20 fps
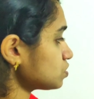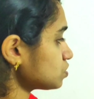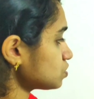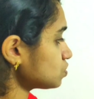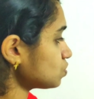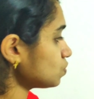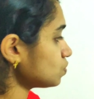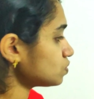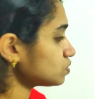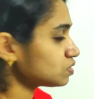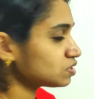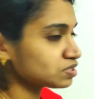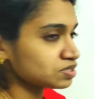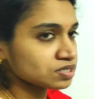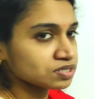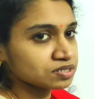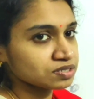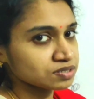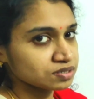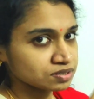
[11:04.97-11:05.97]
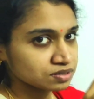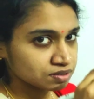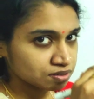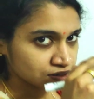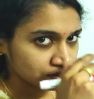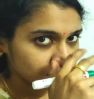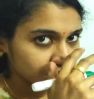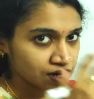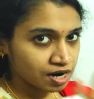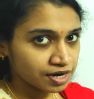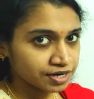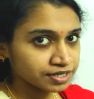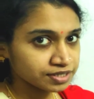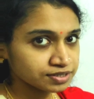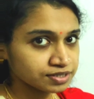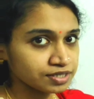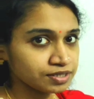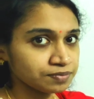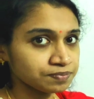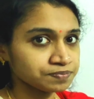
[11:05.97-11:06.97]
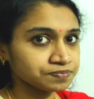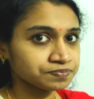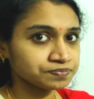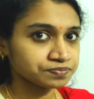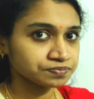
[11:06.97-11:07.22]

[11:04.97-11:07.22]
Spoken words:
So this is regarding the